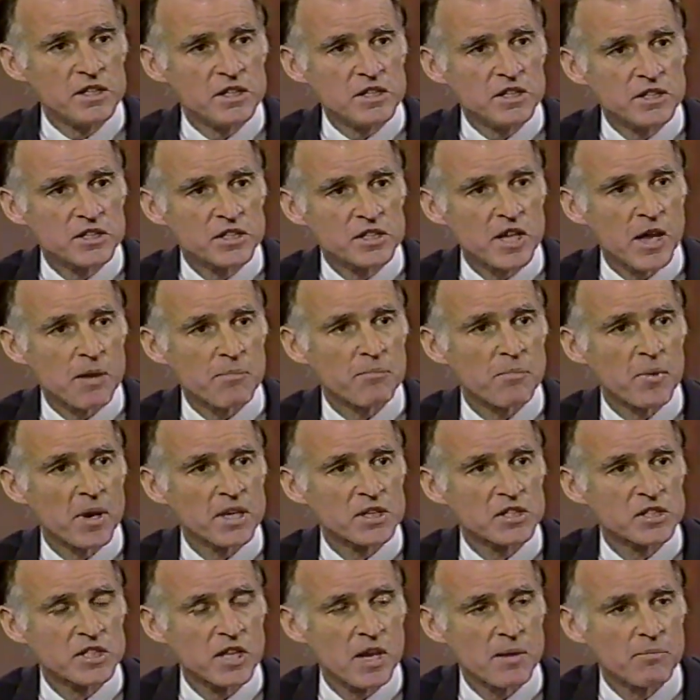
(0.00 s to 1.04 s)
step by
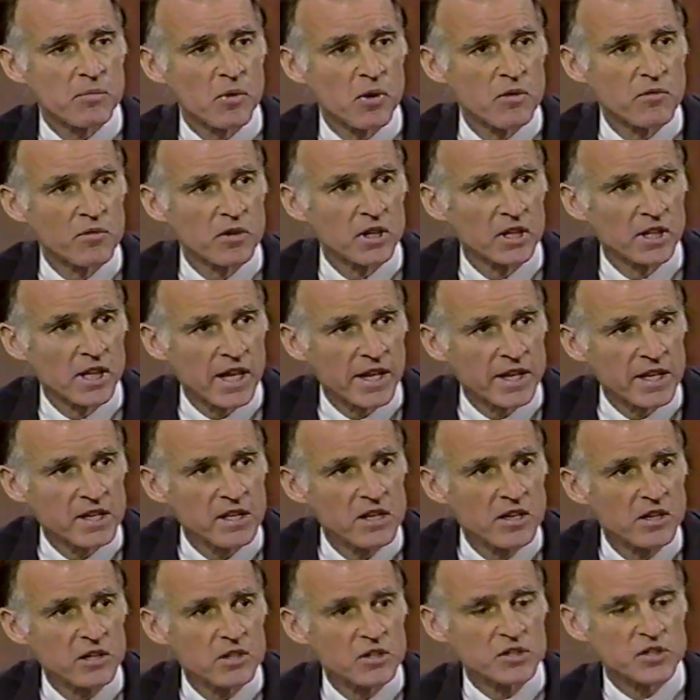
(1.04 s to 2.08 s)
step over a lot of
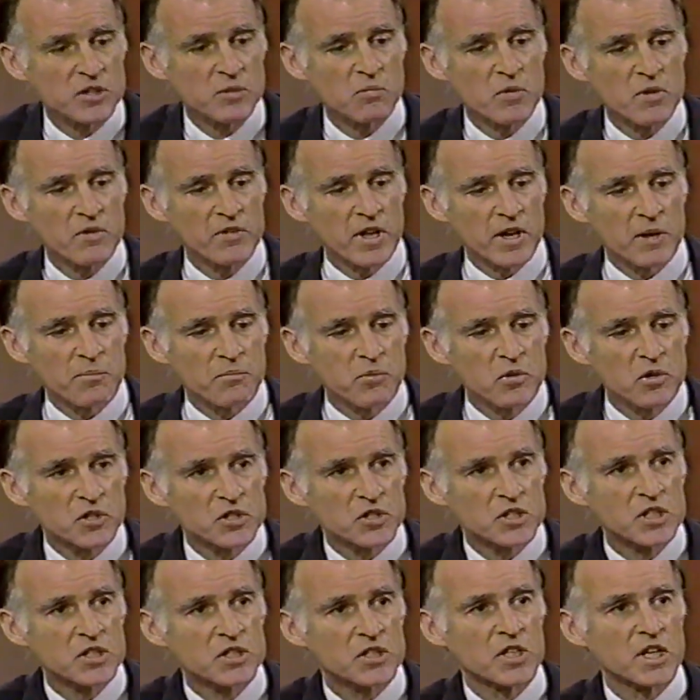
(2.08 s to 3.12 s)
years, and we've got to push
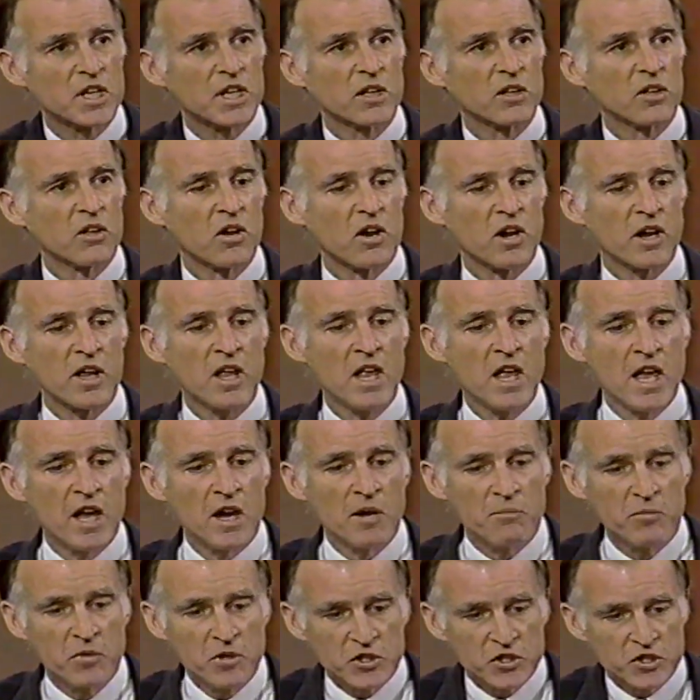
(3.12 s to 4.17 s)
this thing along.
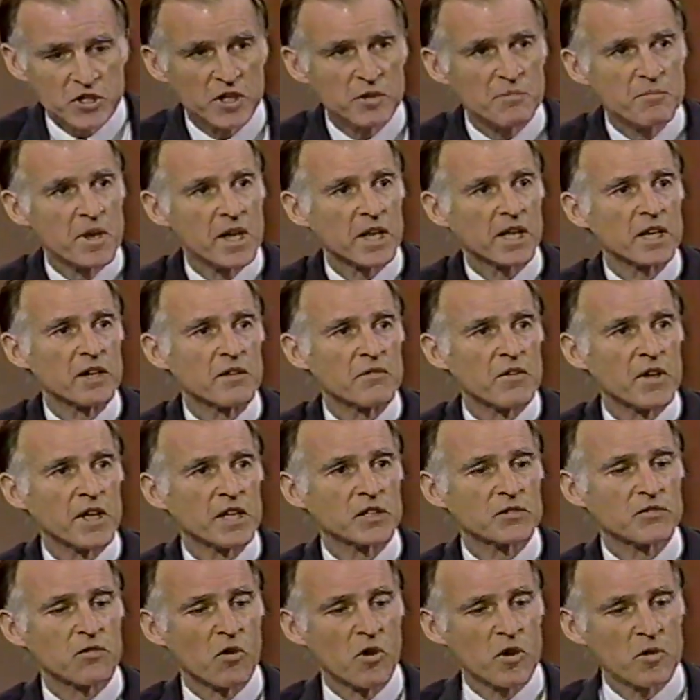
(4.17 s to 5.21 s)
Bush did make an
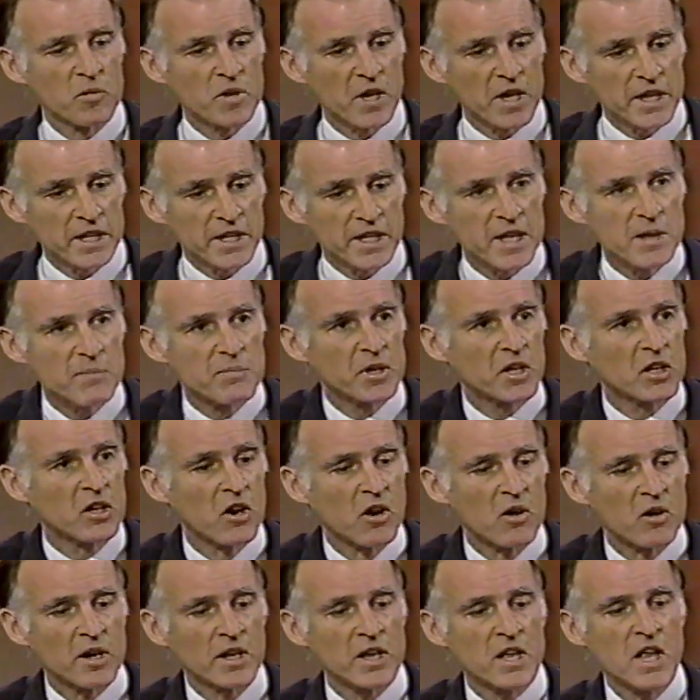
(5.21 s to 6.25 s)
advance forward. We've got to keep it
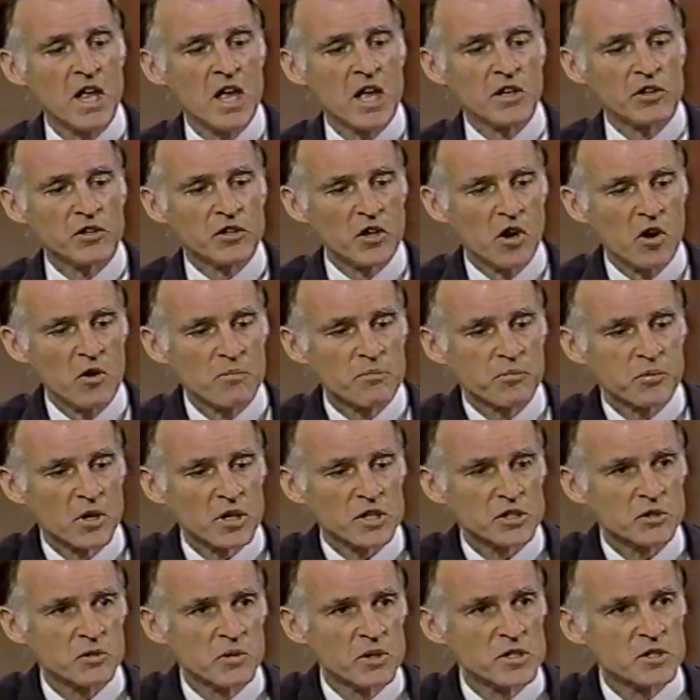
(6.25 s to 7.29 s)
going. Don't
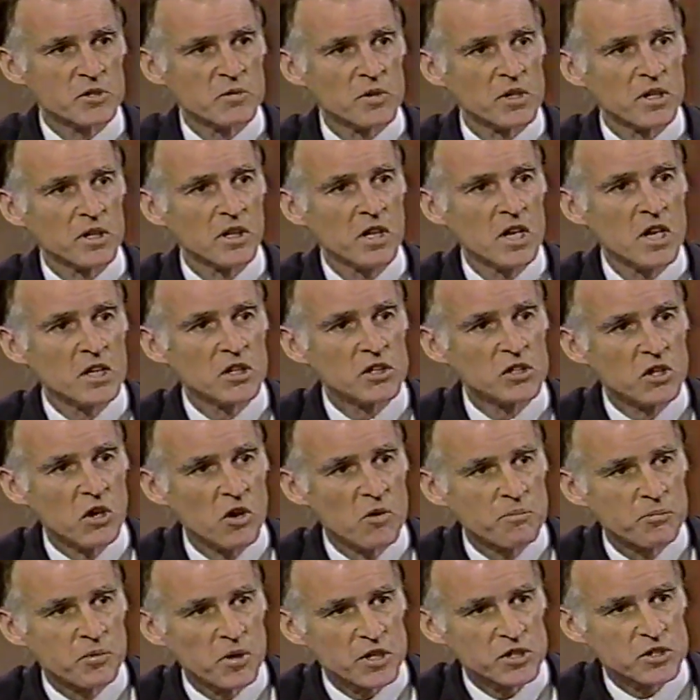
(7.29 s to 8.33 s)
pressure Israel.
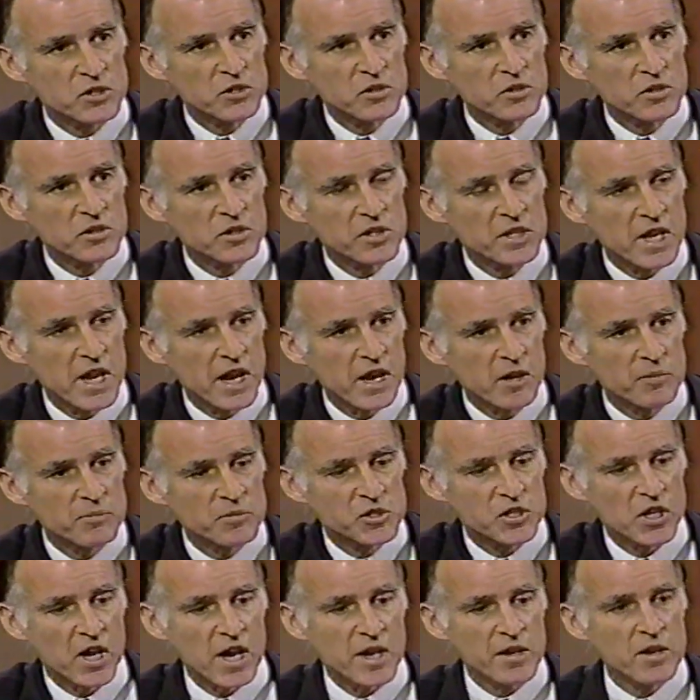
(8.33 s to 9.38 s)
Don't pressure the Arab
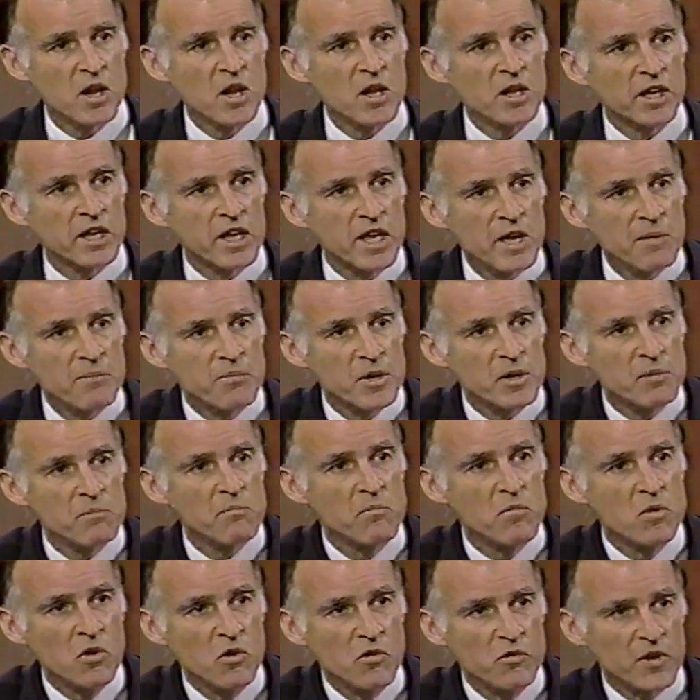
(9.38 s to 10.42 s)
side. Keep it
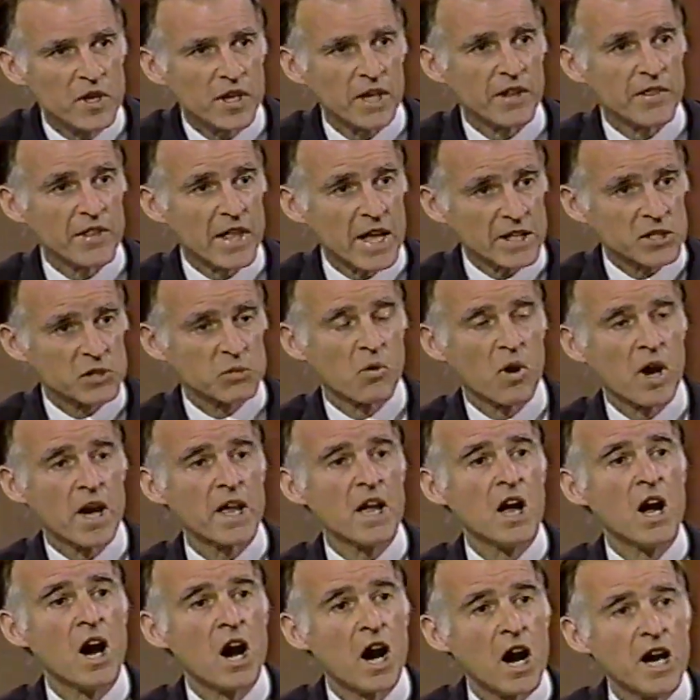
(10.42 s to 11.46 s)
moving. And that's why
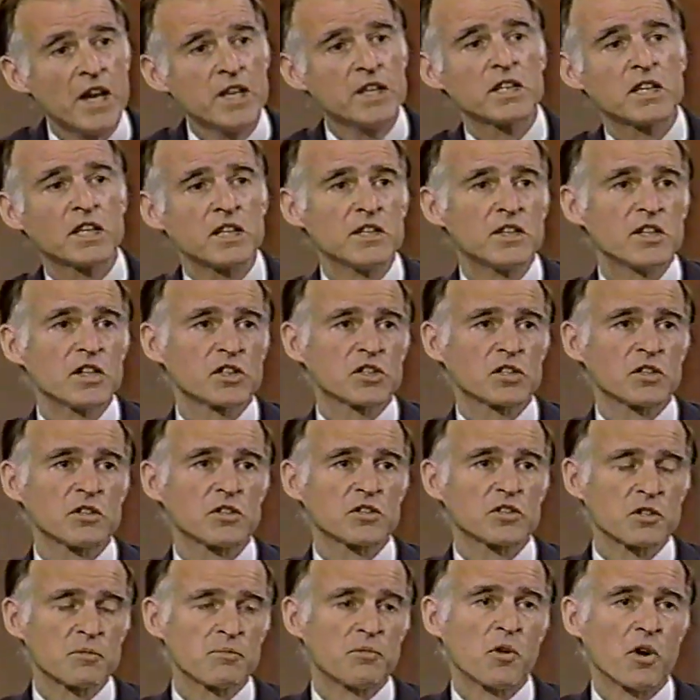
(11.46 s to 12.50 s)
unconditional
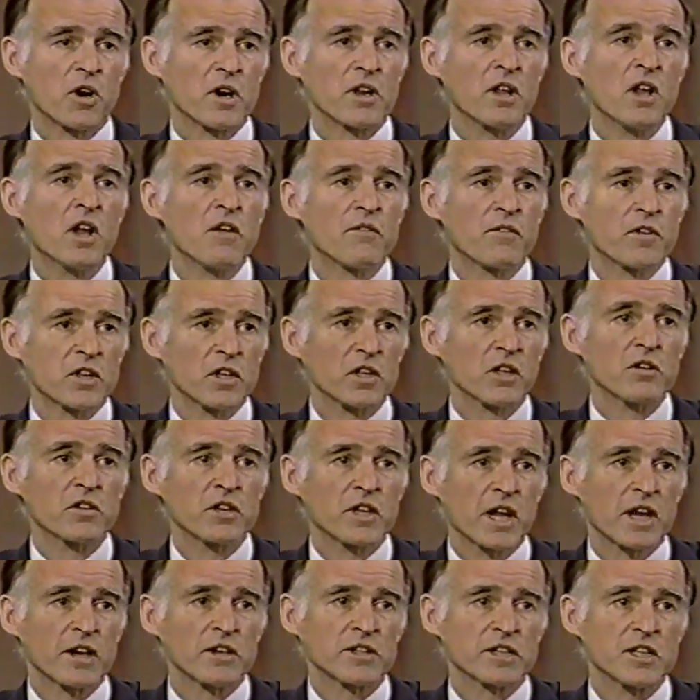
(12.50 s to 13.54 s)
support for the loan
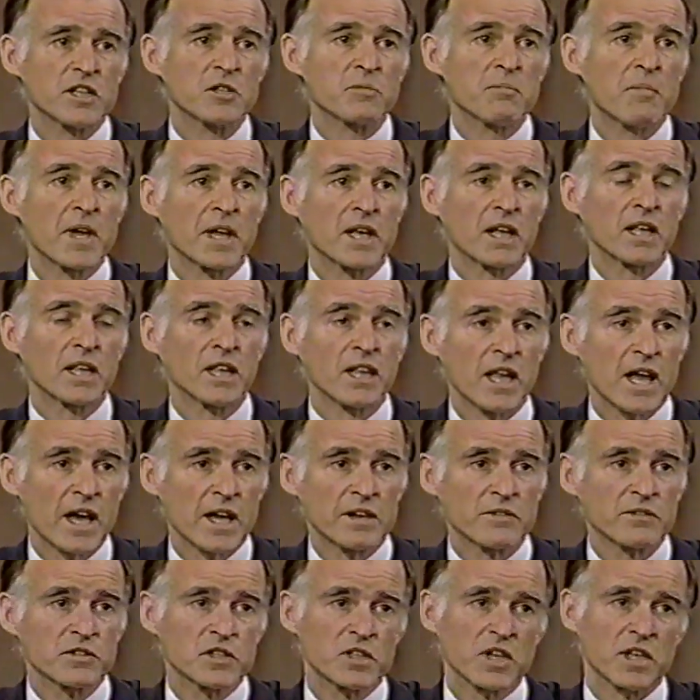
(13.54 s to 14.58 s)
guarantees make a lot
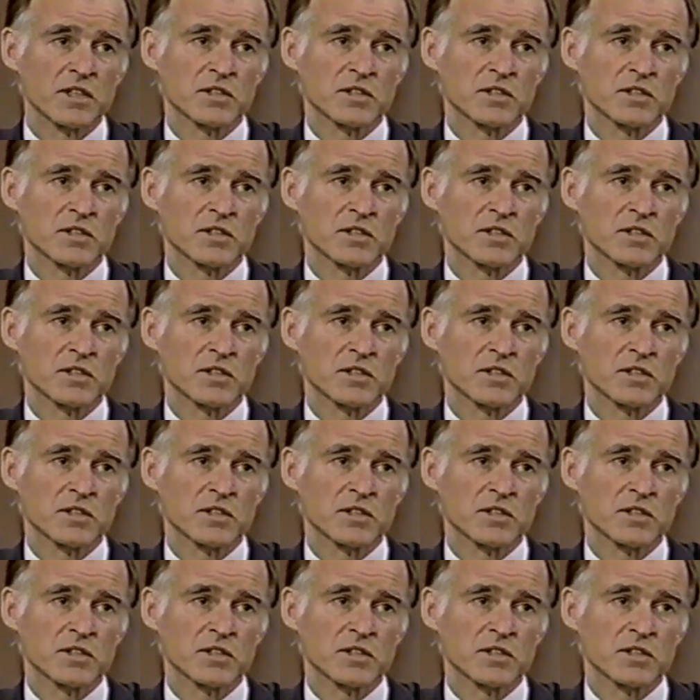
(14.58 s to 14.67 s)
of sense.